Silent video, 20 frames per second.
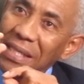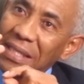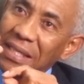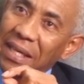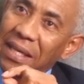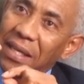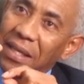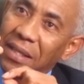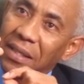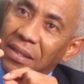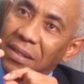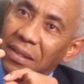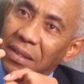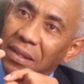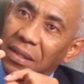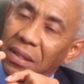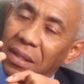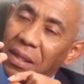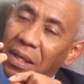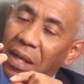antennas
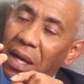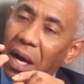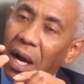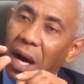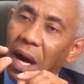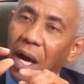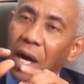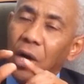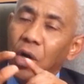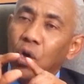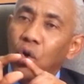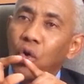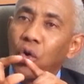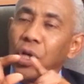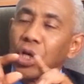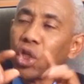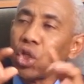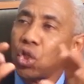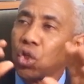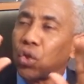are
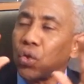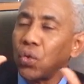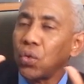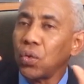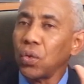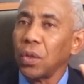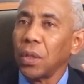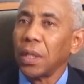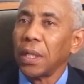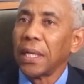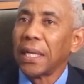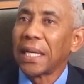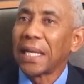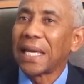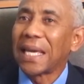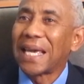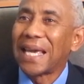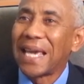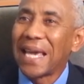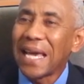going to
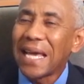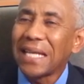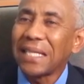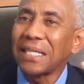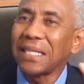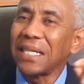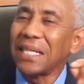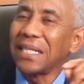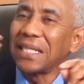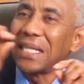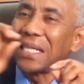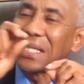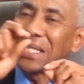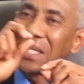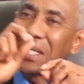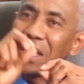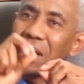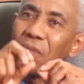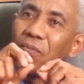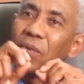get the
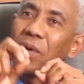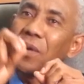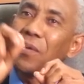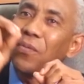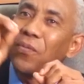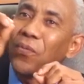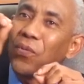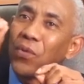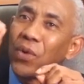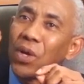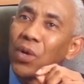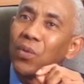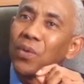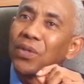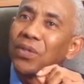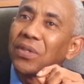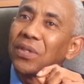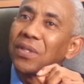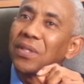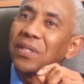different
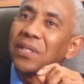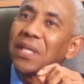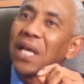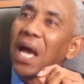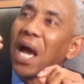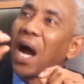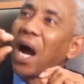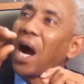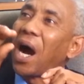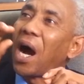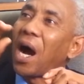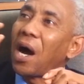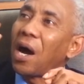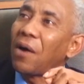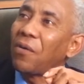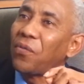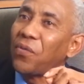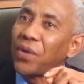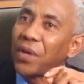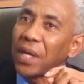frequencies
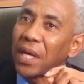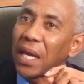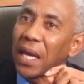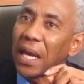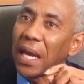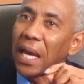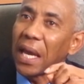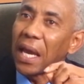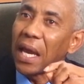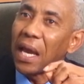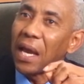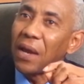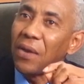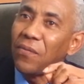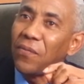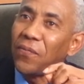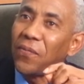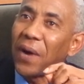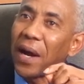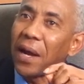of the
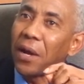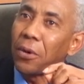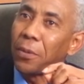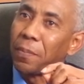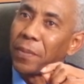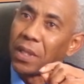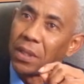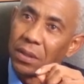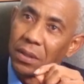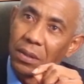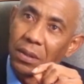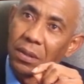environment.